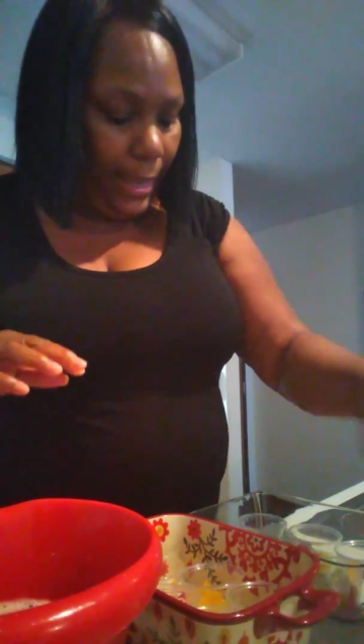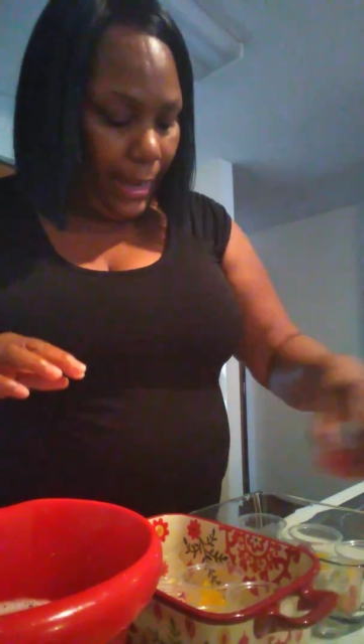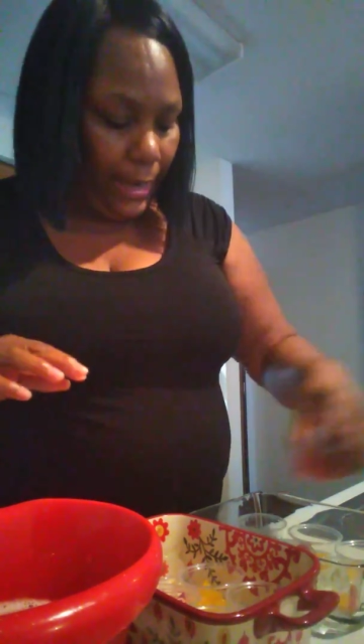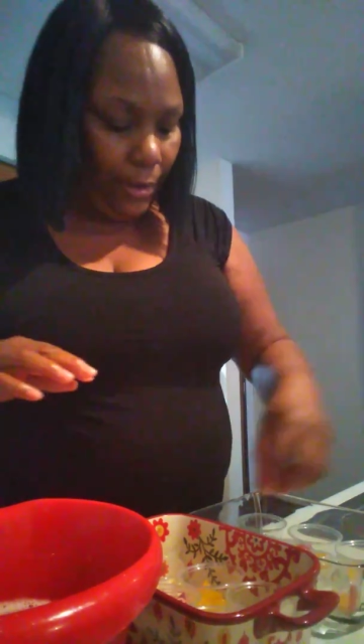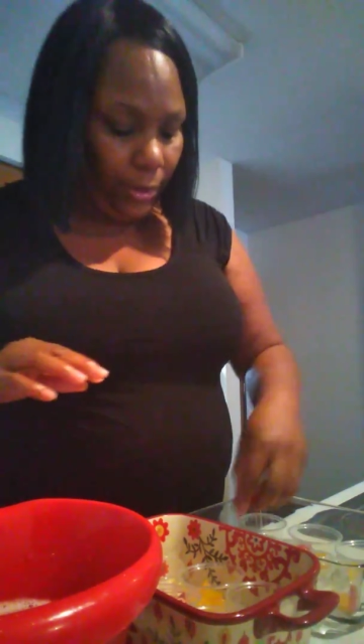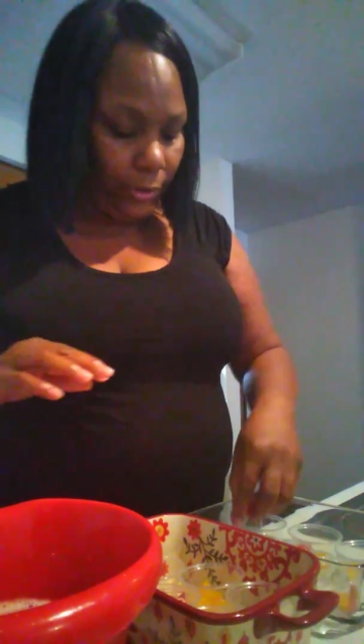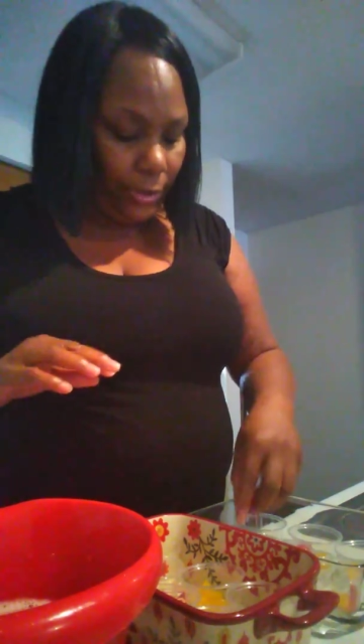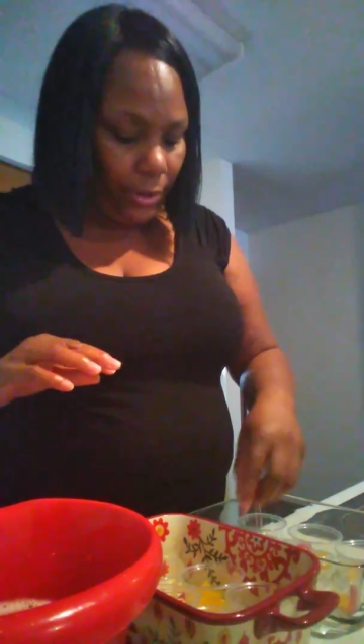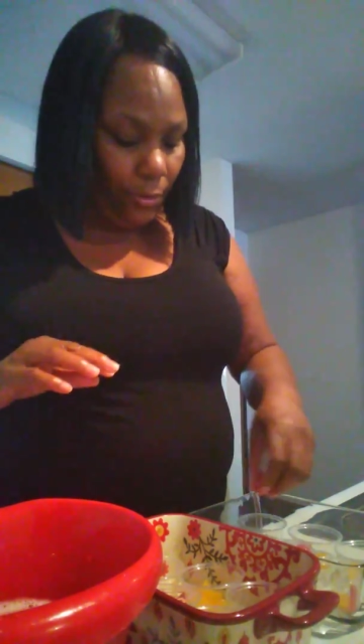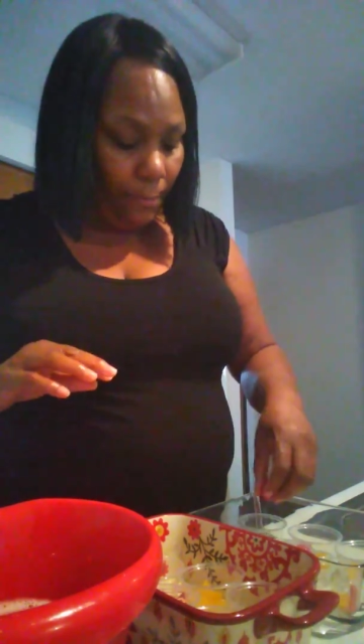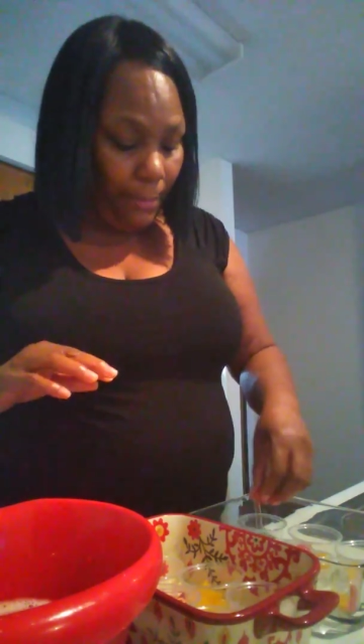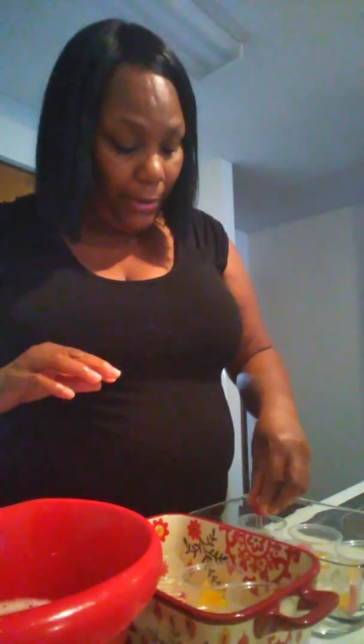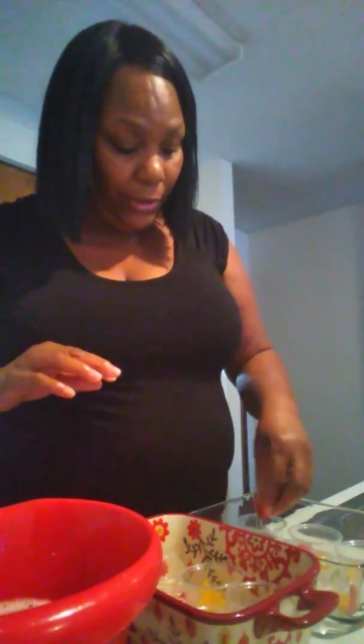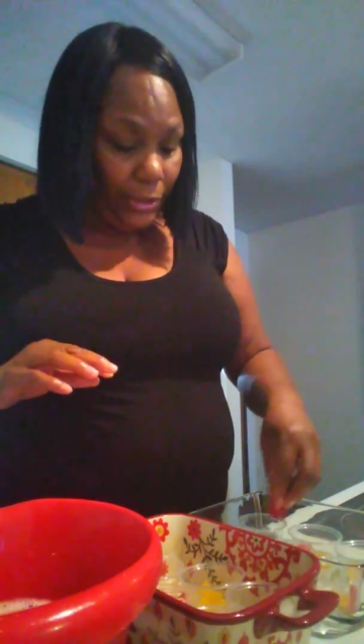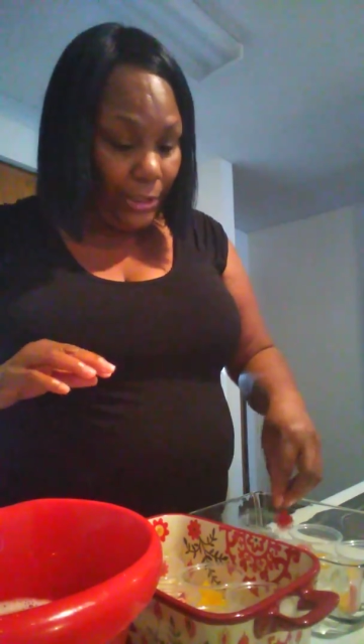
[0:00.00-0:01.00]
And also,
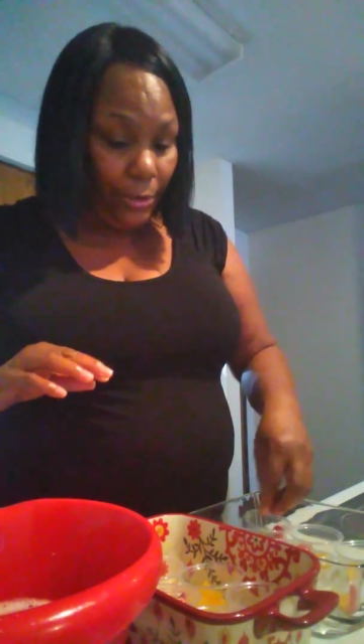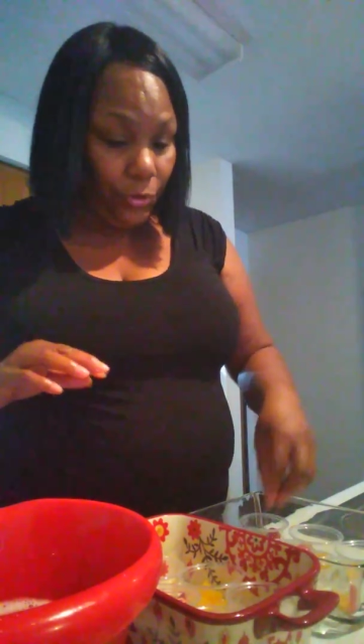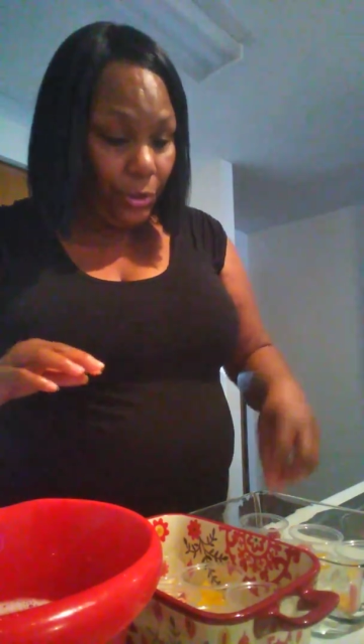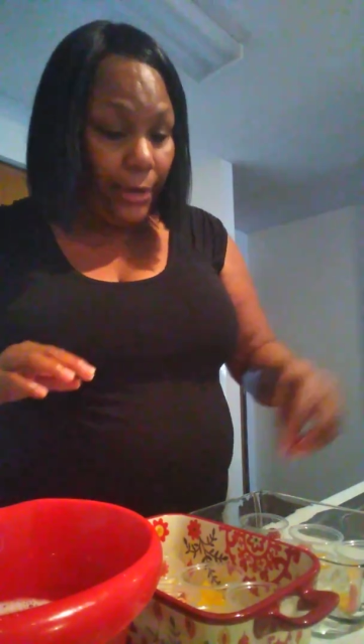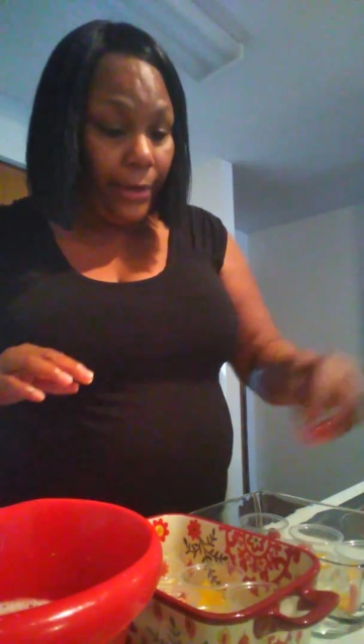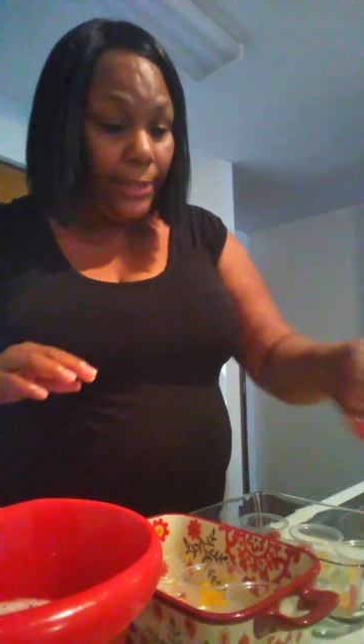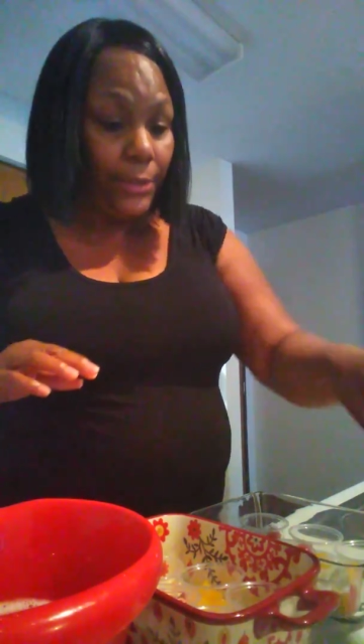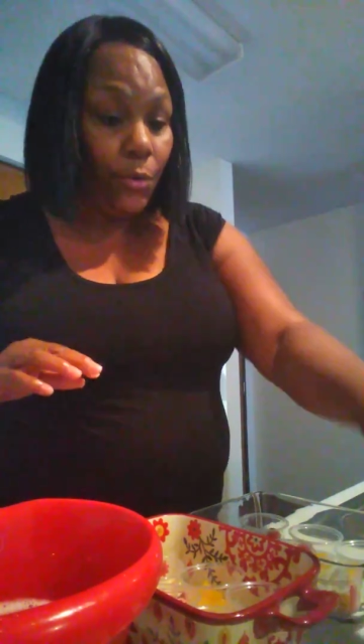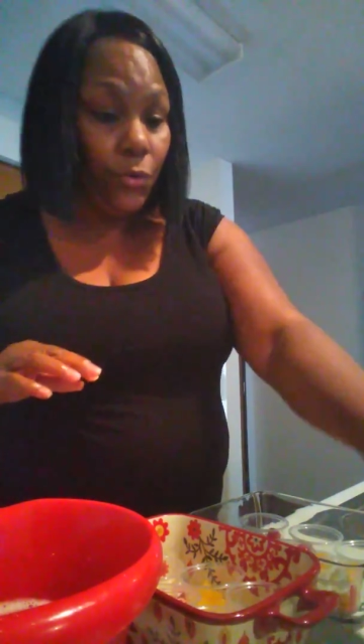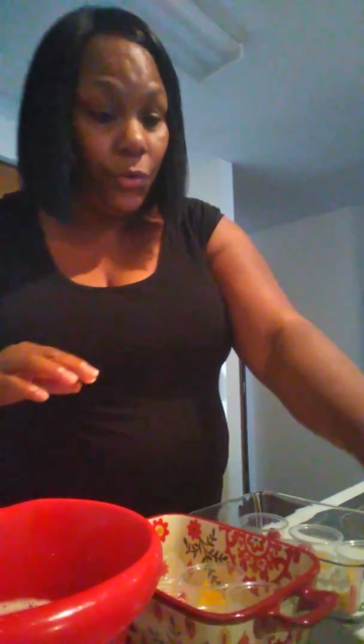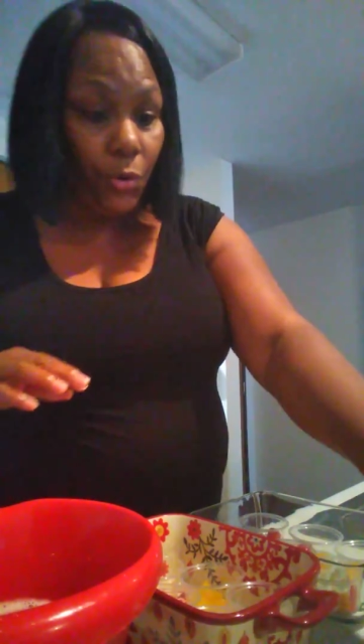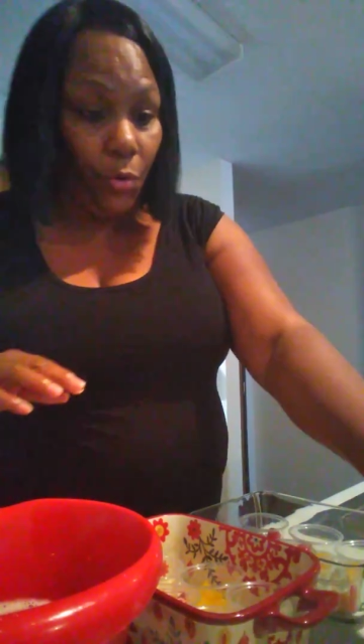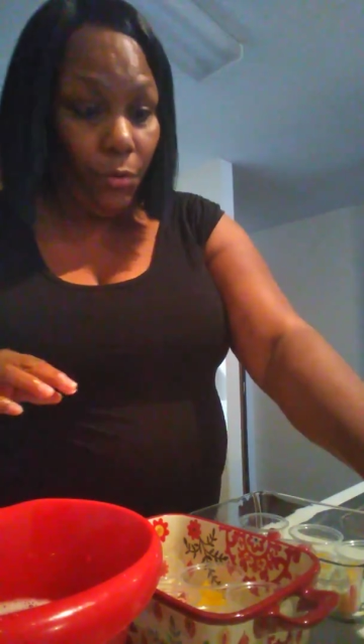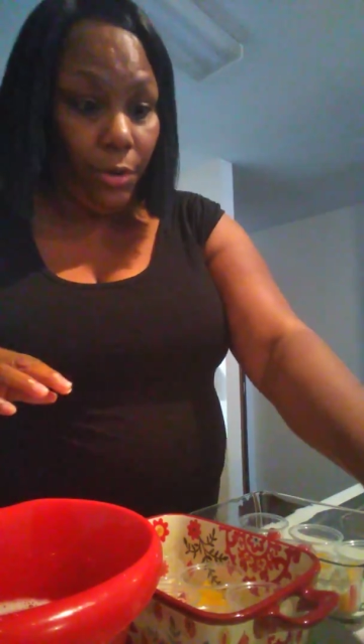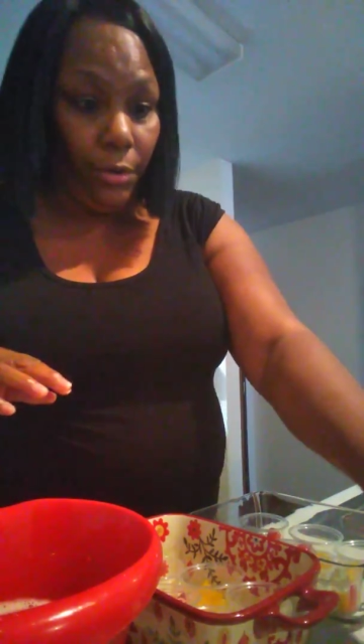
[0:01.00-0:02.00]
maraschino cherries are
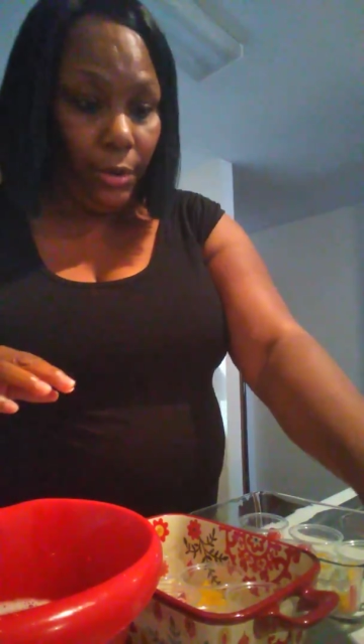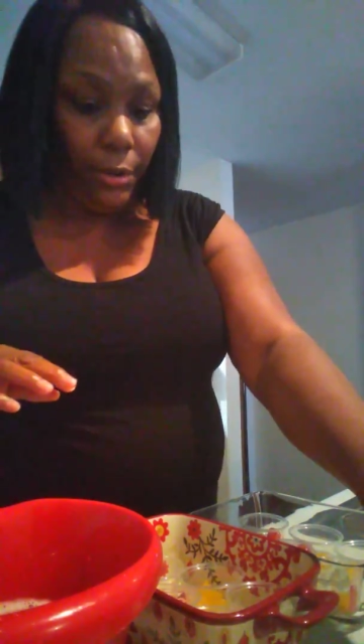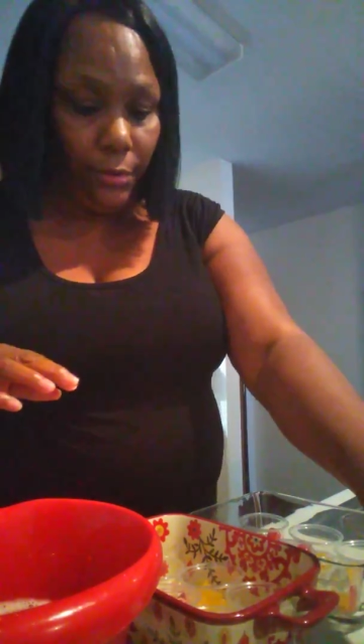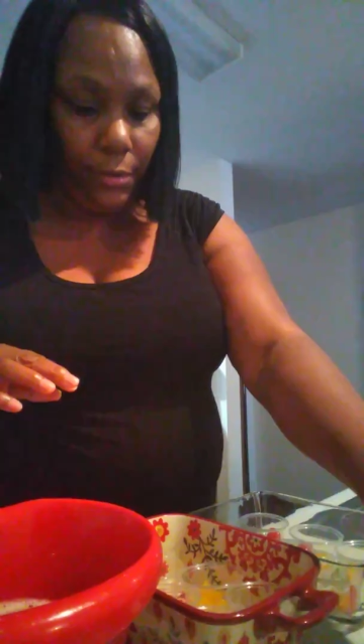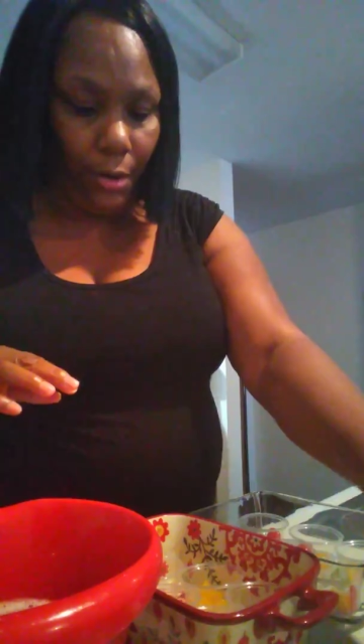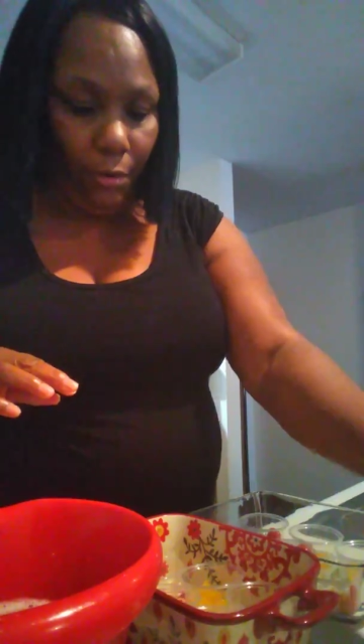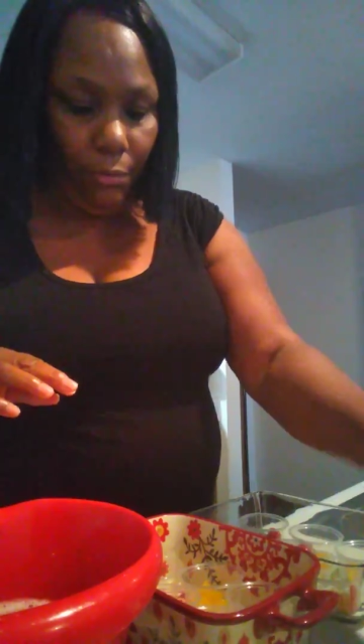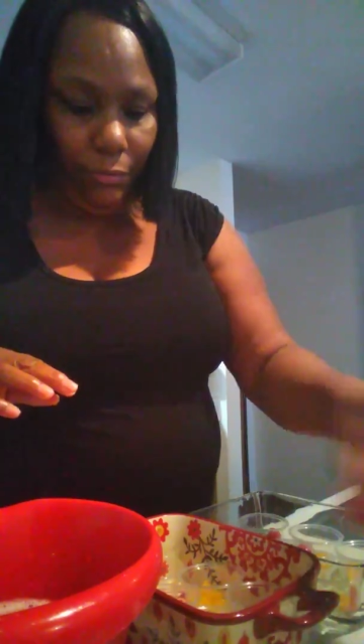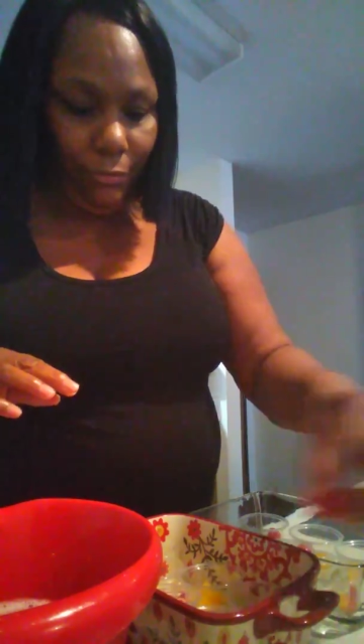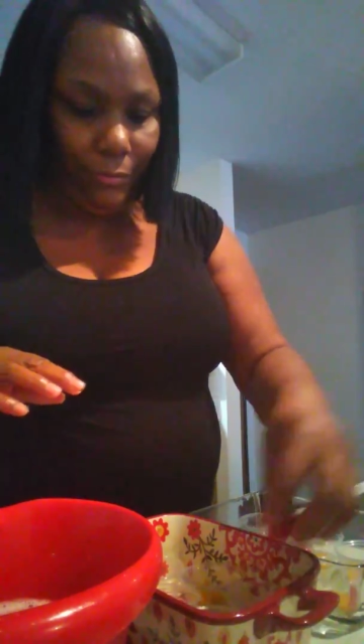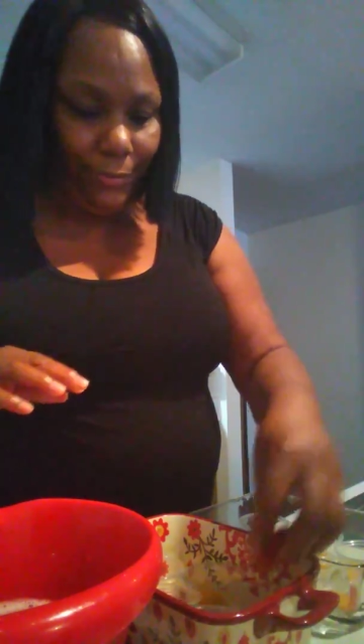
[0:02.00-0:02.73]
so good, so